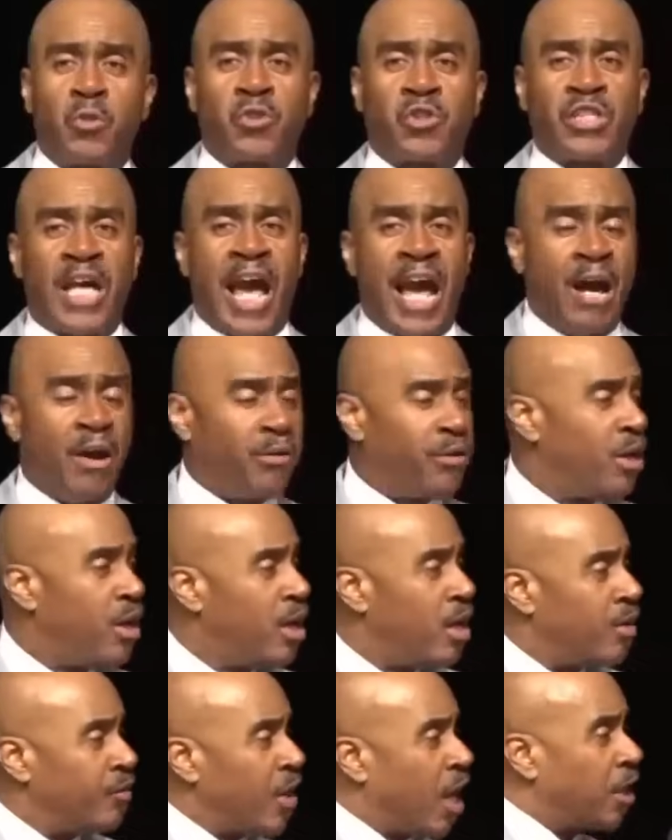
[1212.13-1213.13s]
sound,
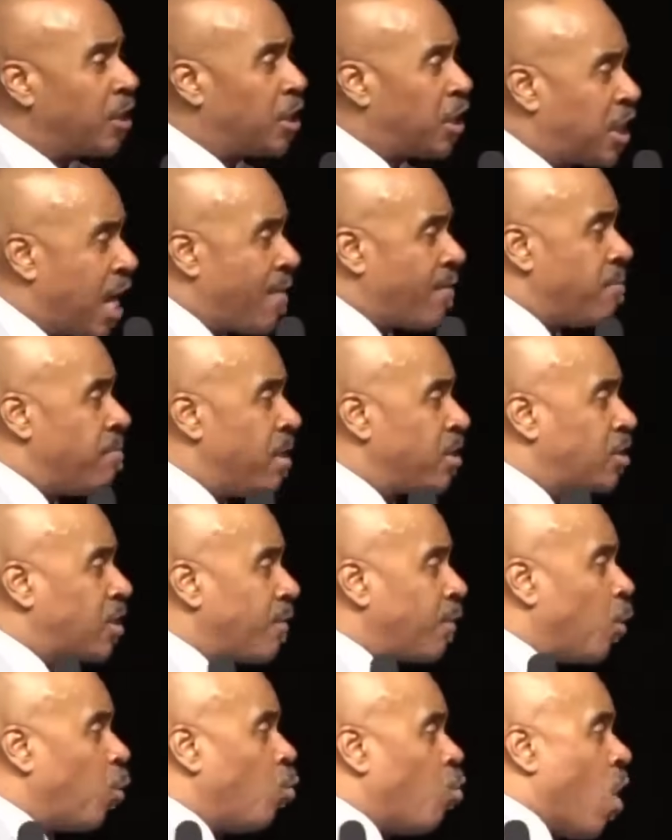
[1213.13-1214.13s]
the governments
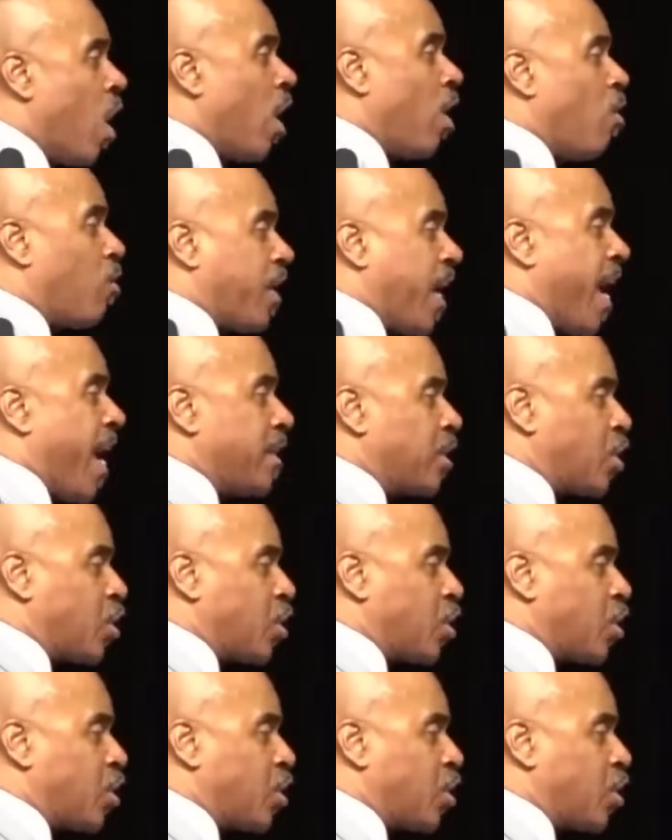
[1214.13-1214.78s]
of the world can't